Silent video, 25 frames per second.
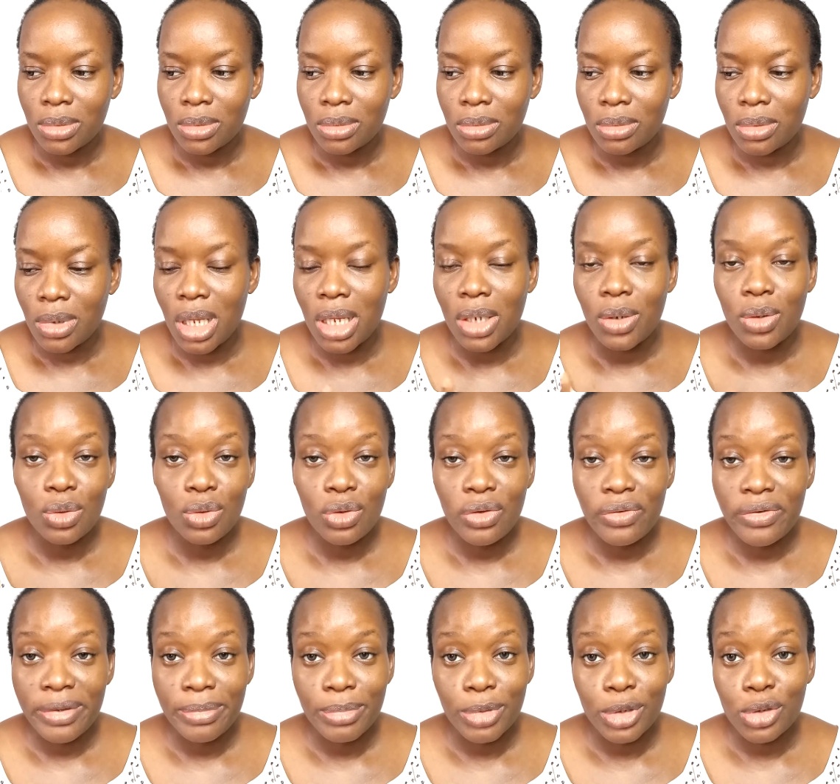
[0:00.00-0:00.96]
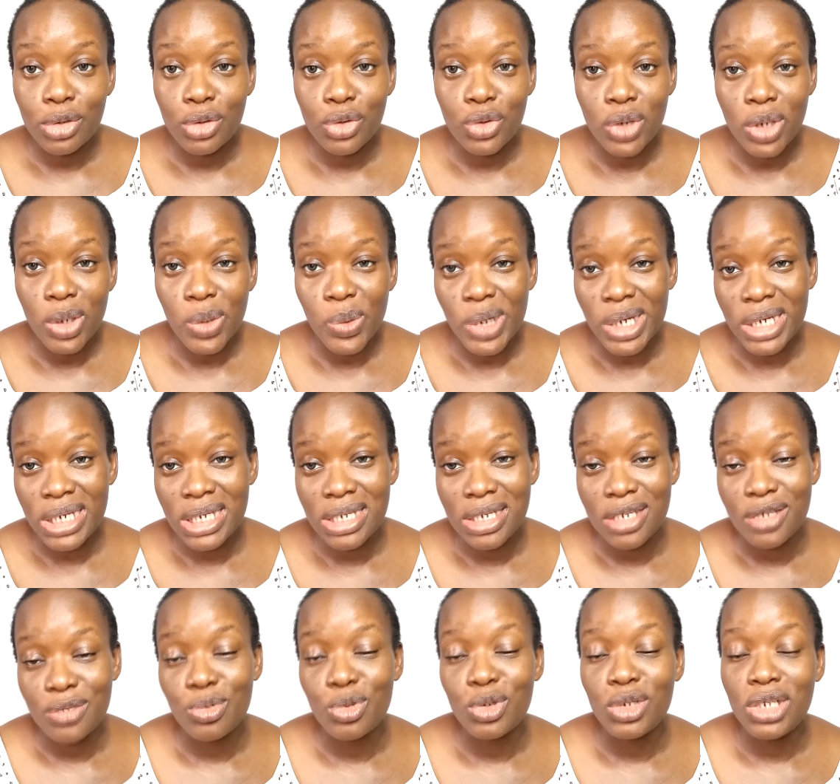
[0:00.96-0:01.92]
well, I don't know if I'm going to do a wear
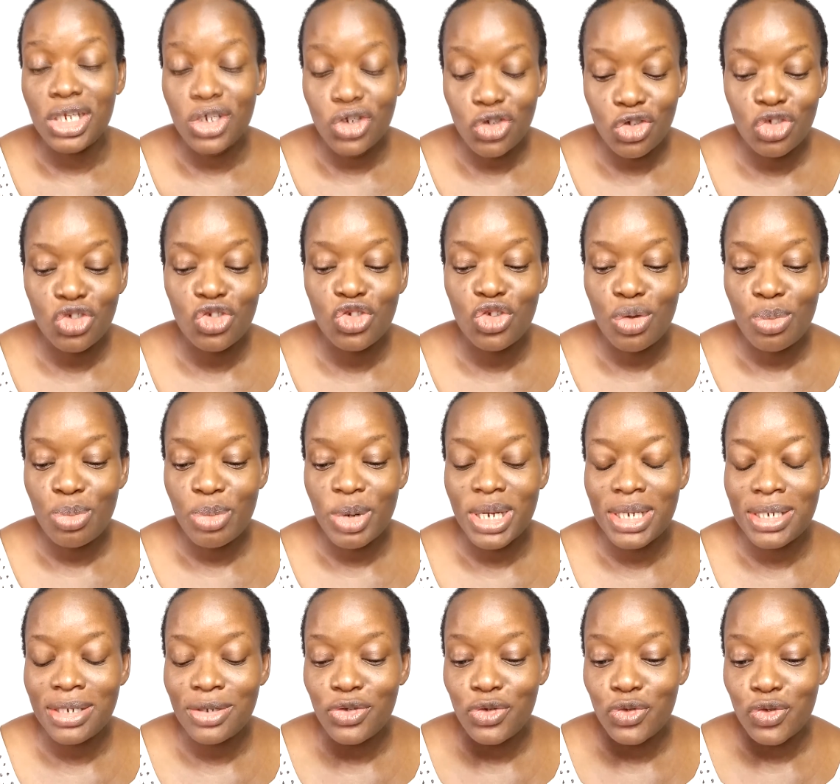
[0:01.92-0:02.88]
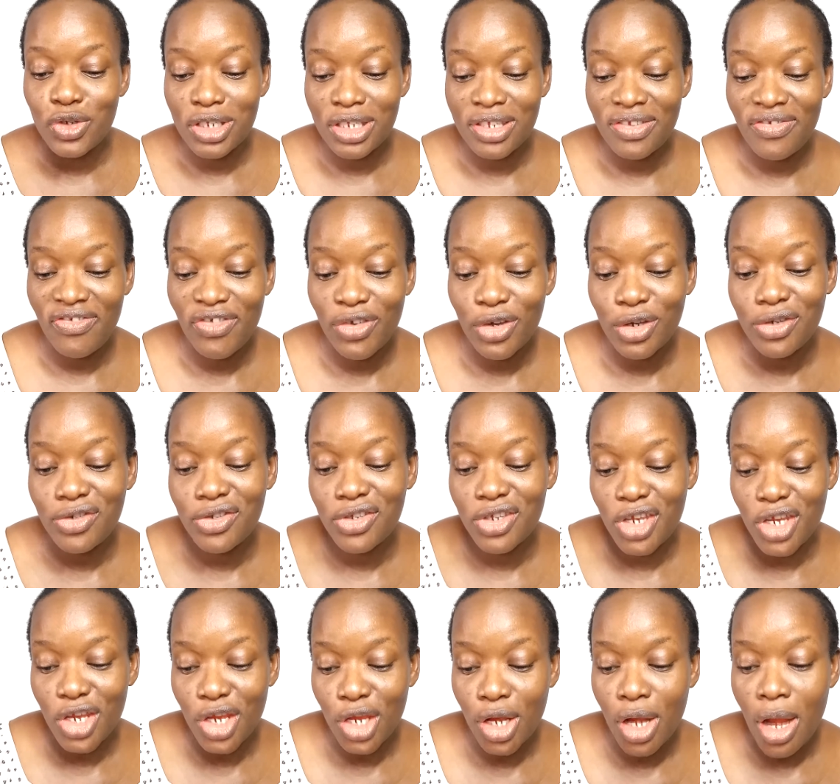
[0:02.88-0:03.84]
test, but let's just jump right into this first
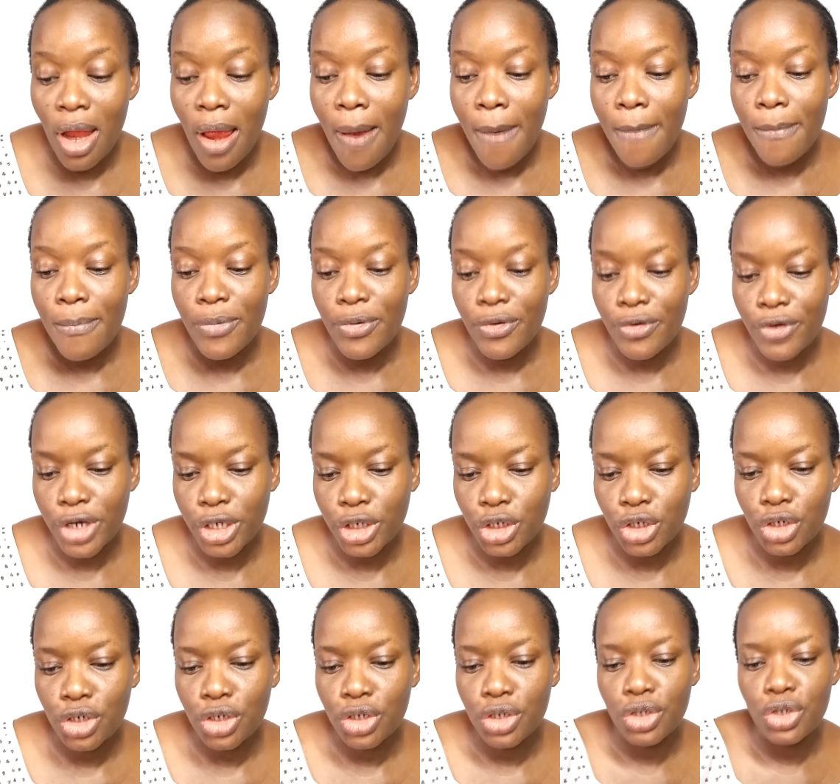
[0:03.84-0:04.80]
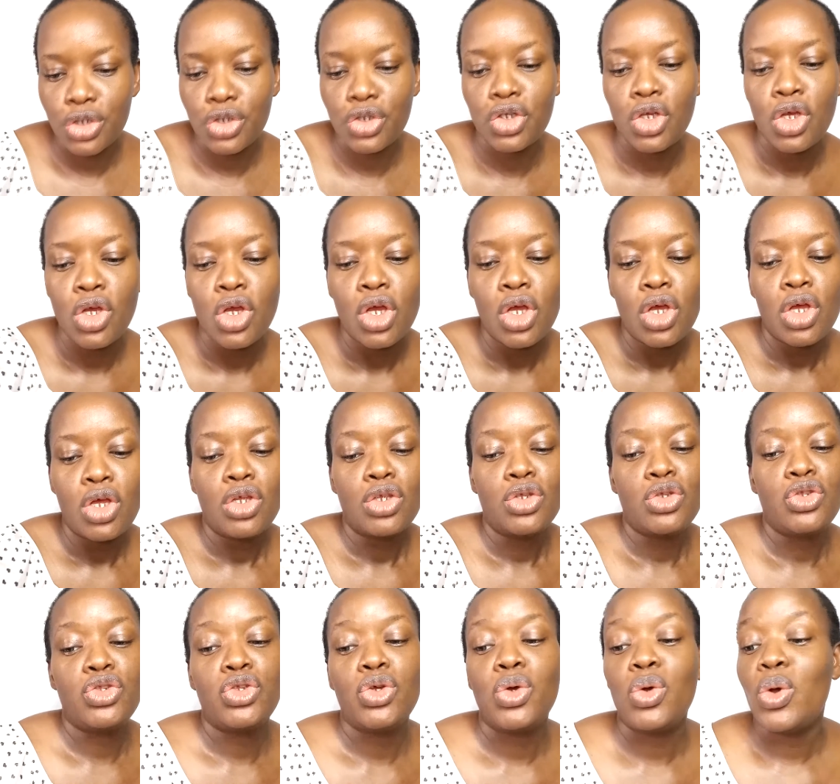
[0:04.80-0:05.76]
impressions.
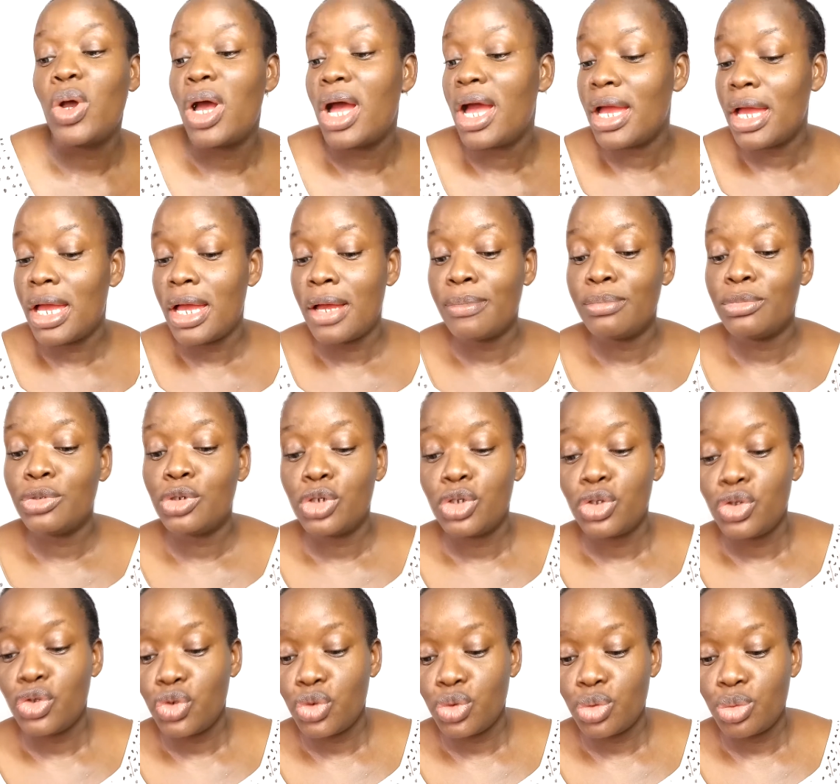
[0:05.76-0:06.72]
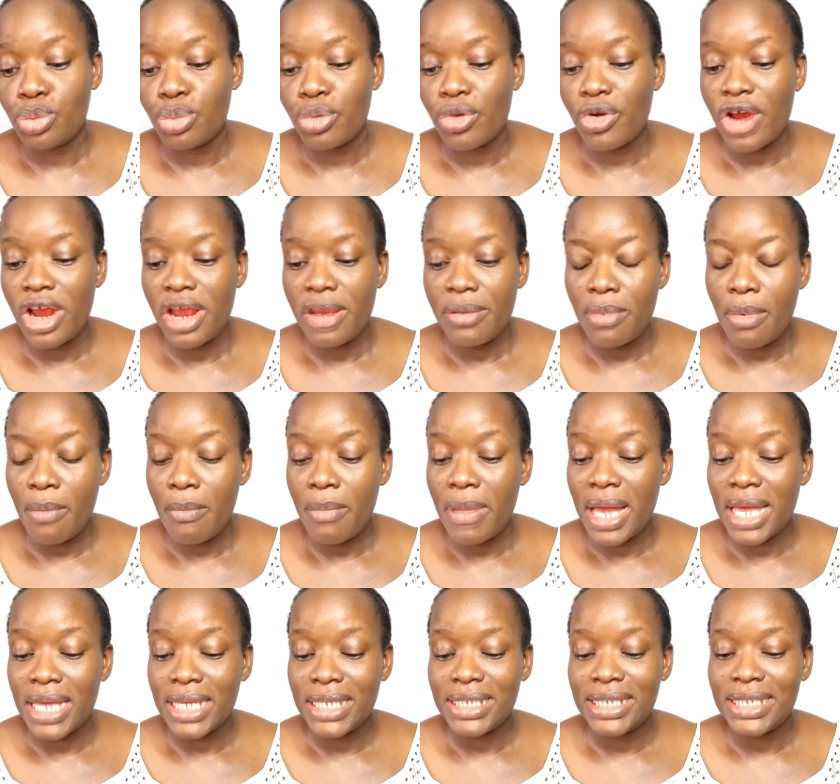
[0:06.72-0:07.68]
So I am going to prime
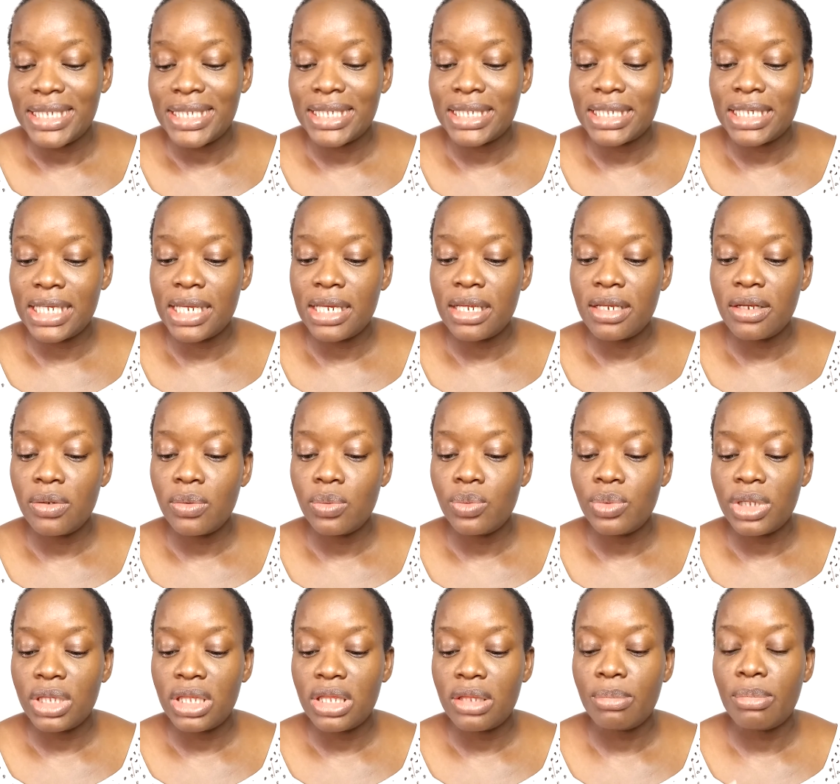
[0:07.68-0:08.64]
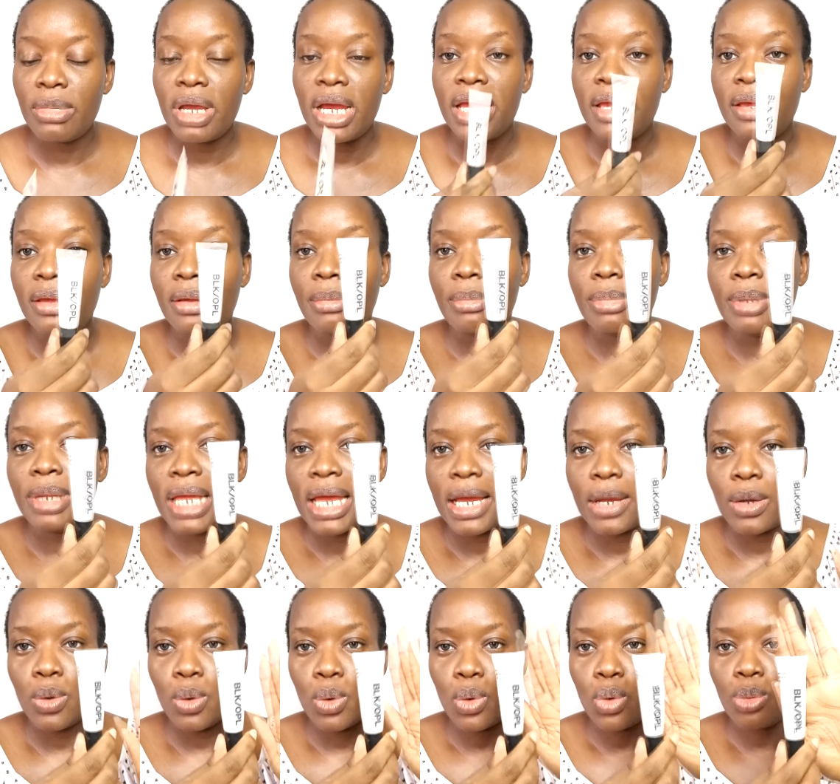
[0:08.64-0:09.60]
my skin with my
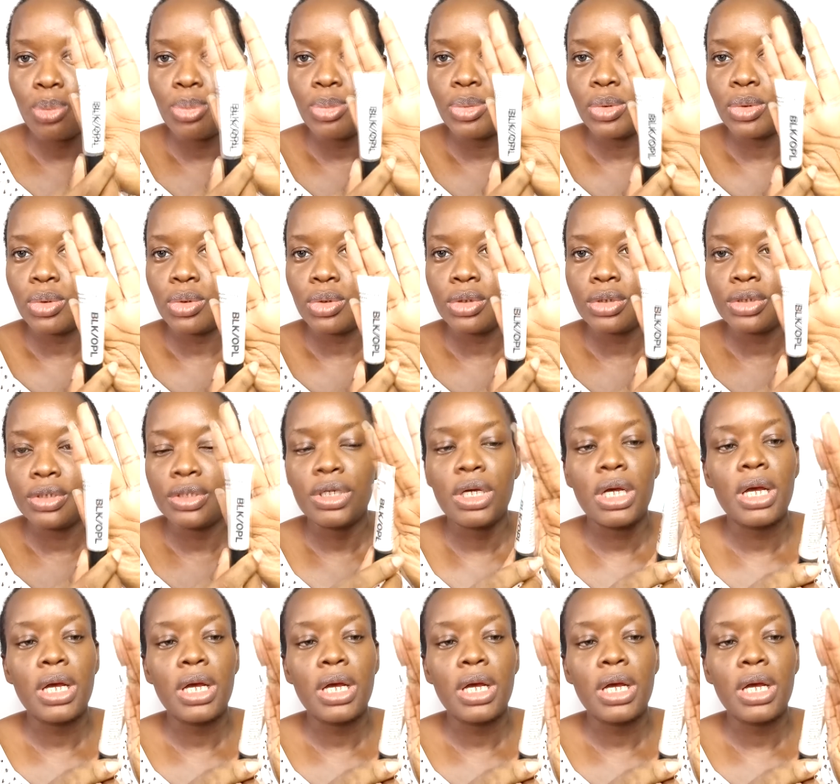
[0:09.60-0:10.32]
Black Opal